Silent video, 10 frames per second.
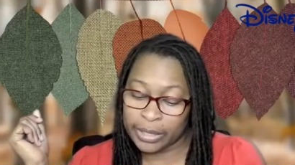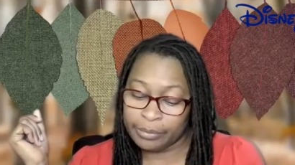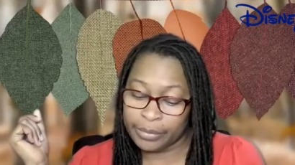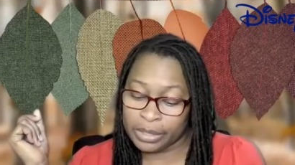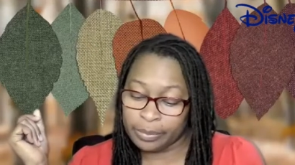
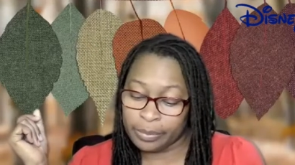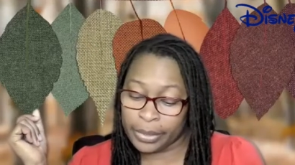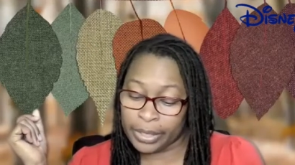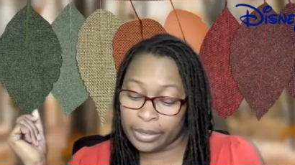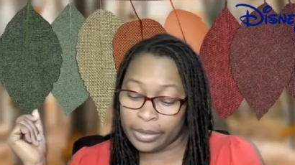Miss
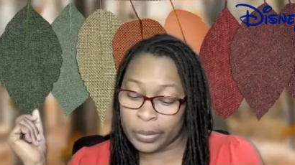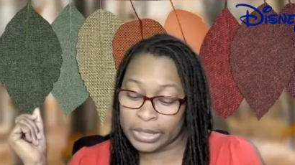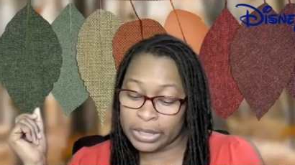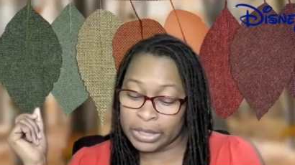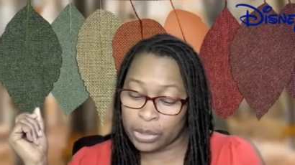
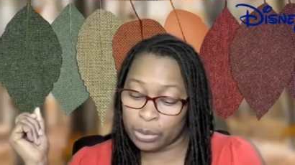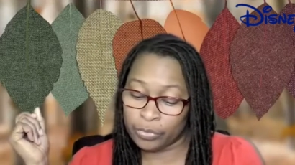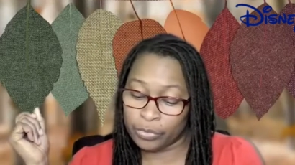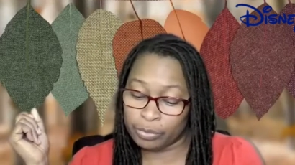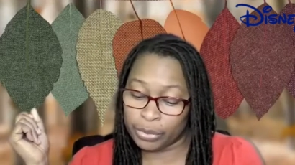Peregrine's Home
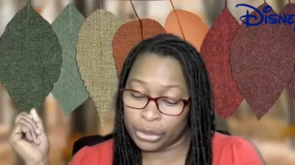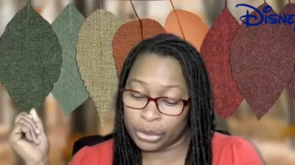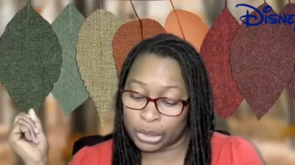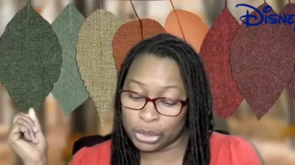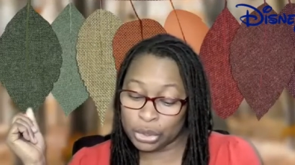for
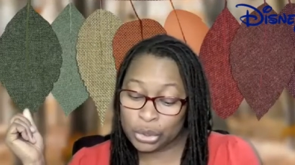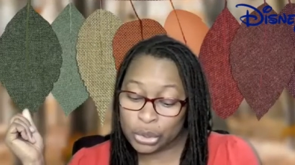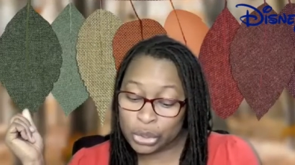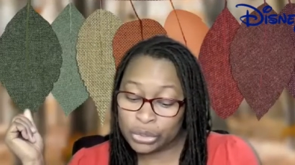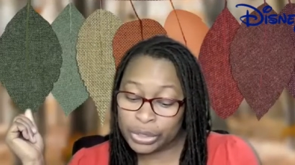Peculiar
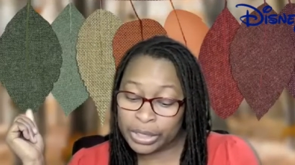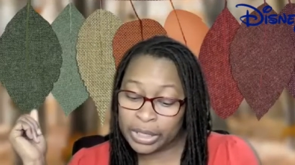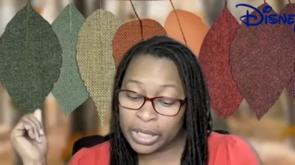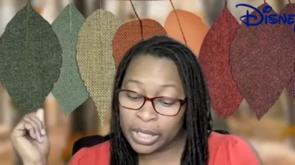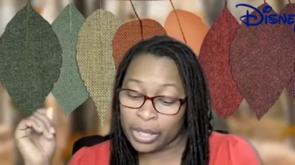
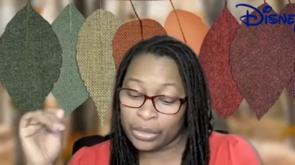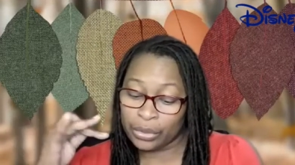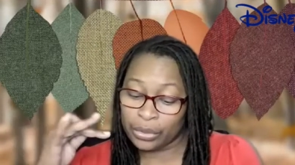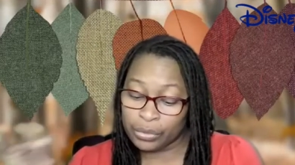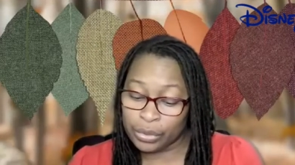Children, the
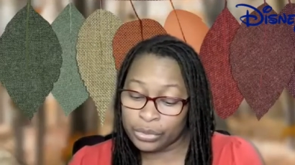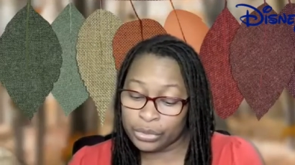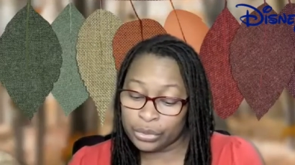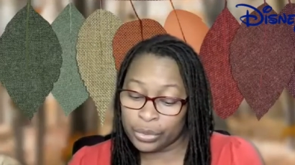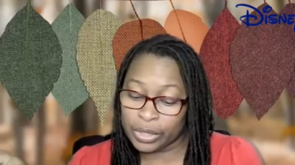Groot
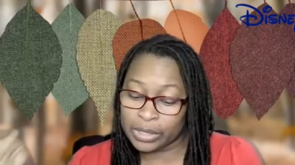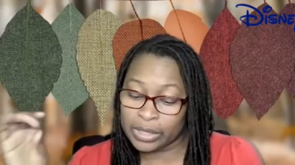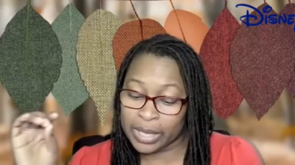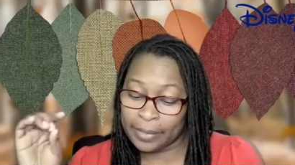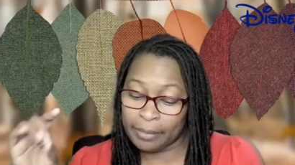Shorts,
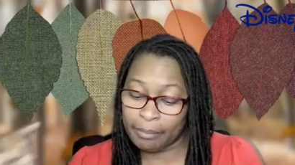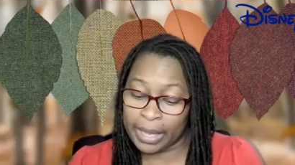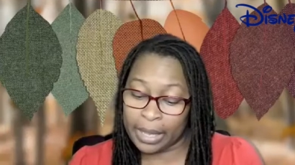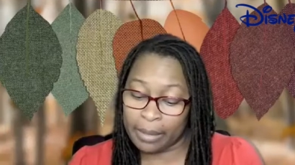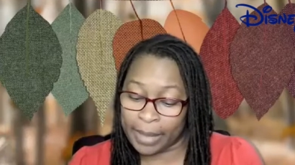and the
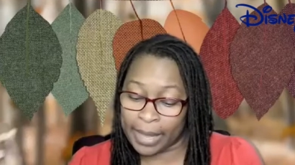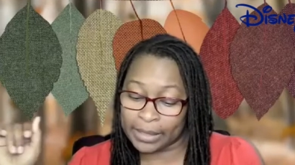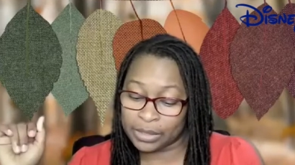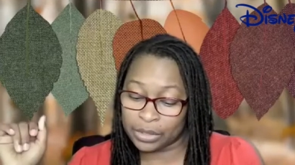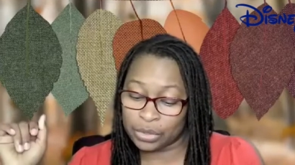
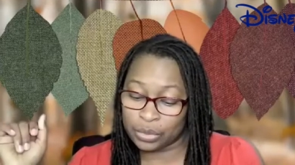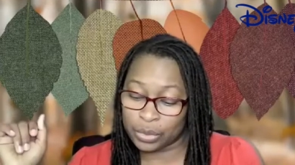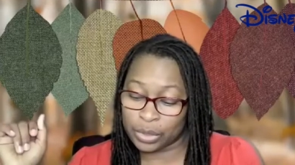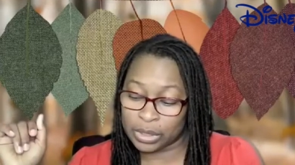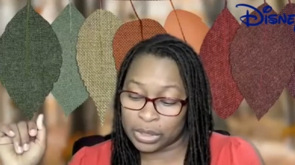Baymax
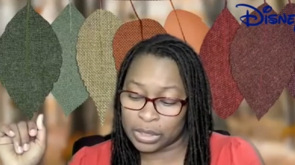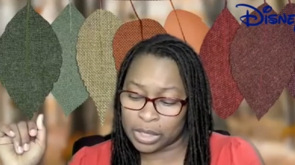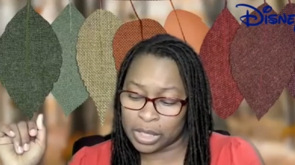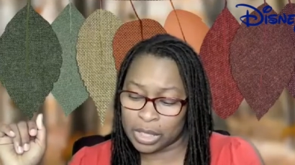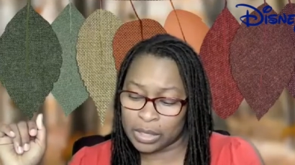Shorts.
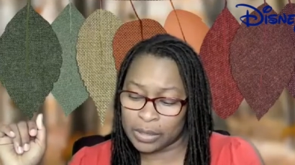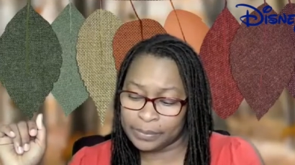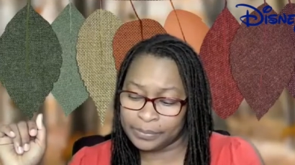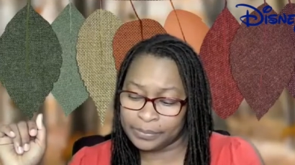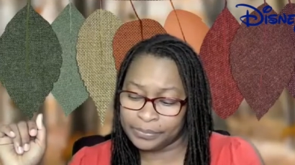
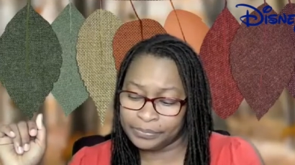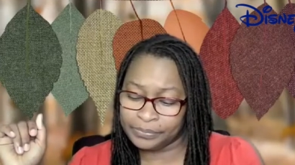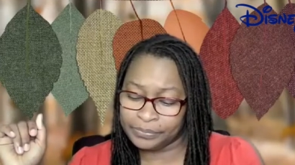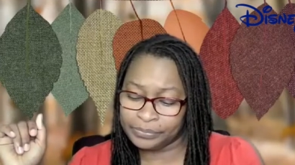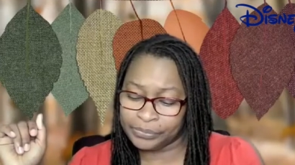Um,
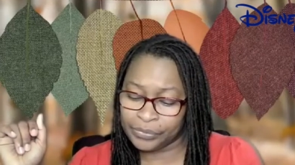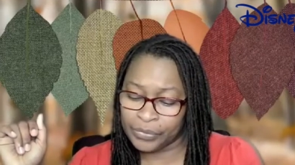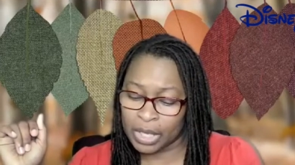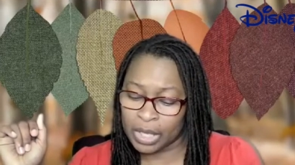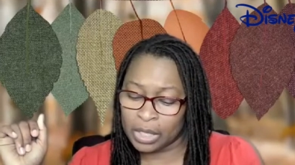
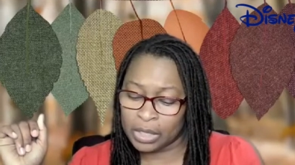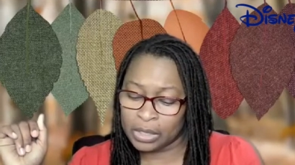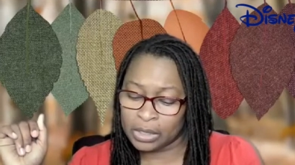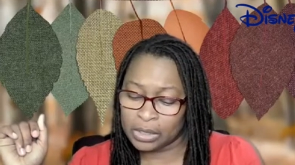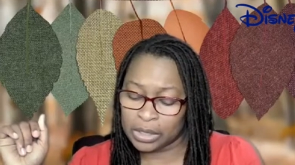
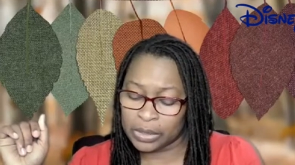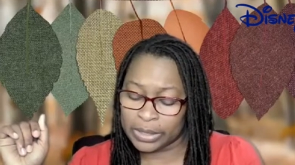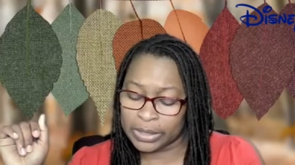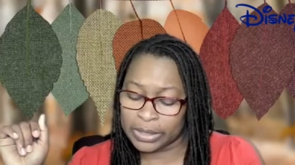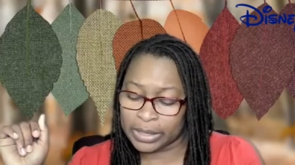so
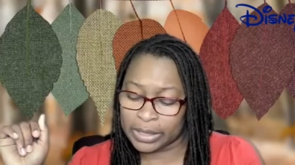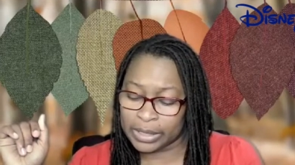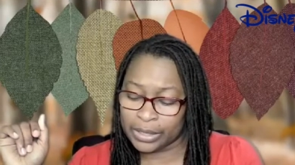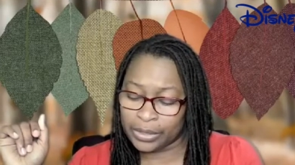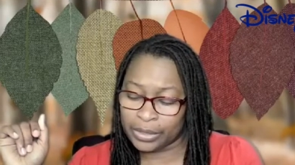let's see
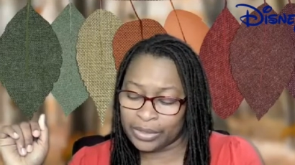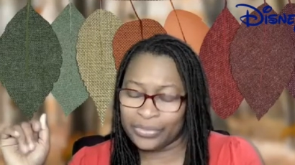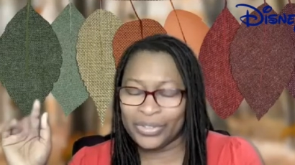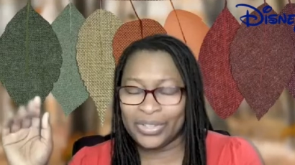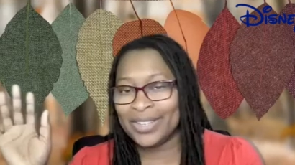here. I
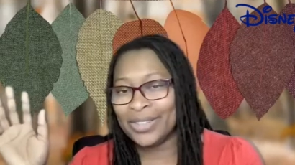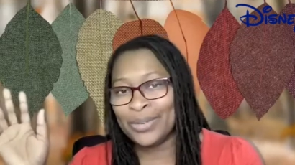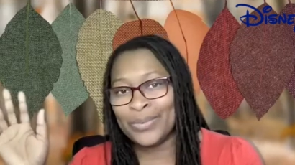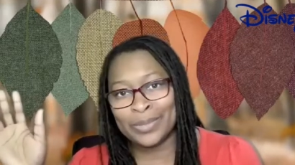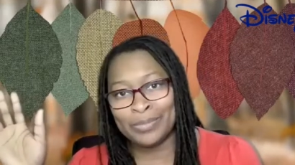feel like
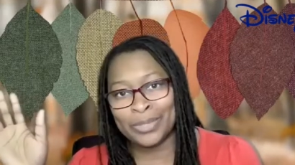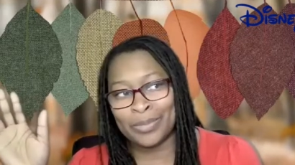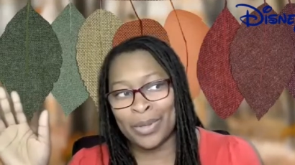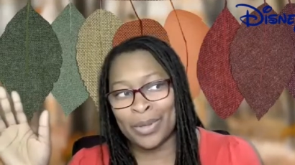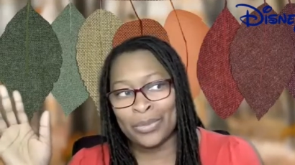there was
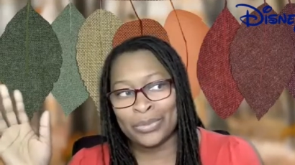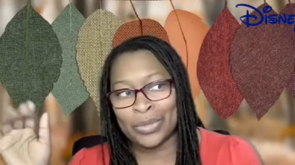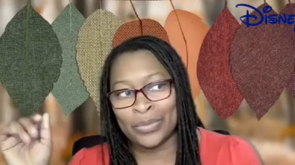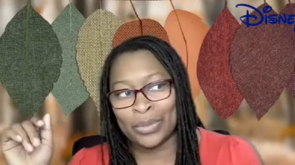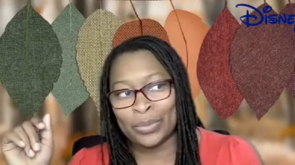some other
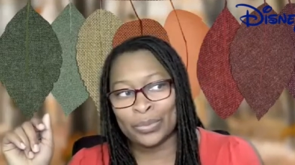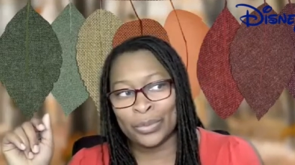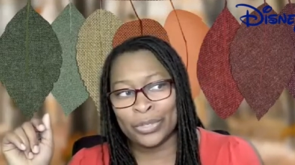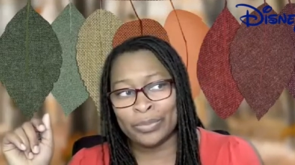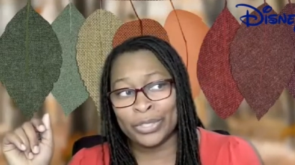stuff that was
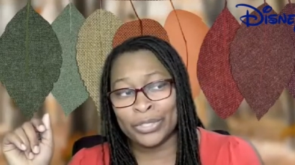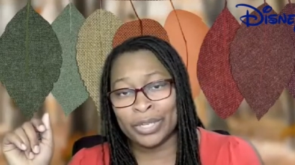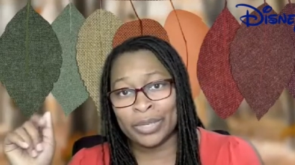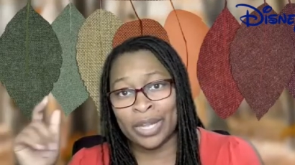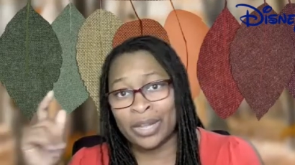worth
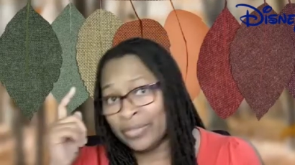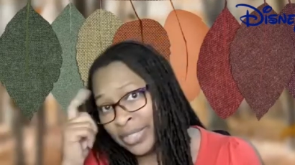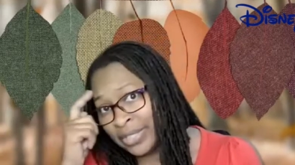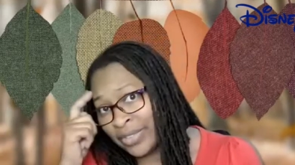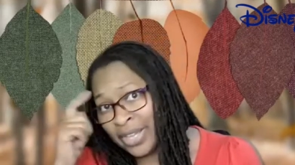mentioning, but
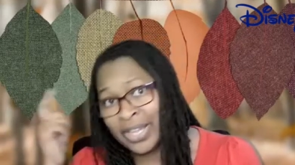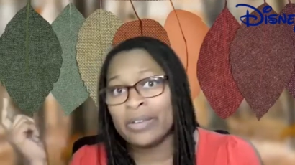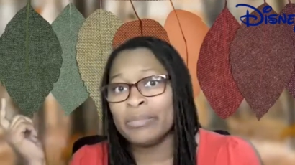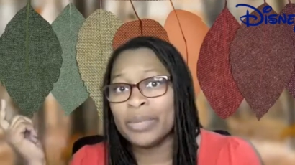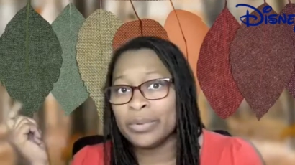honestly, if I can't
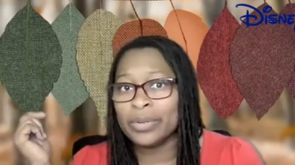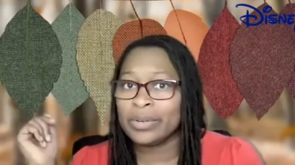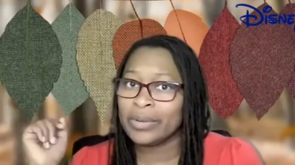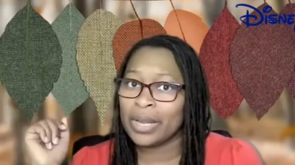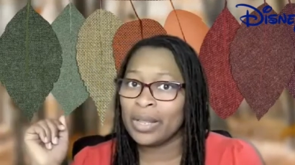remember it
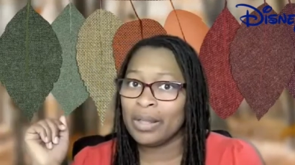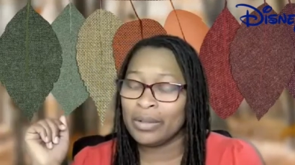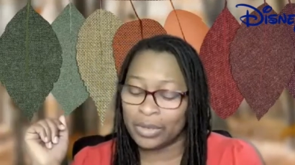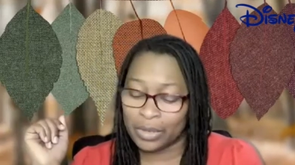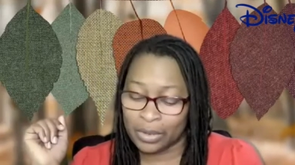right now,
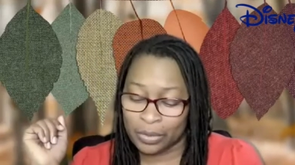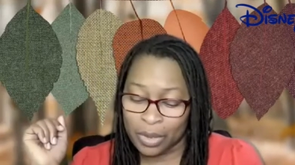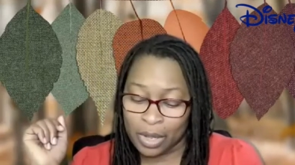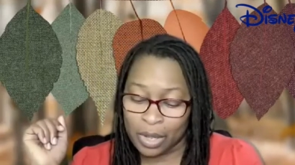you know,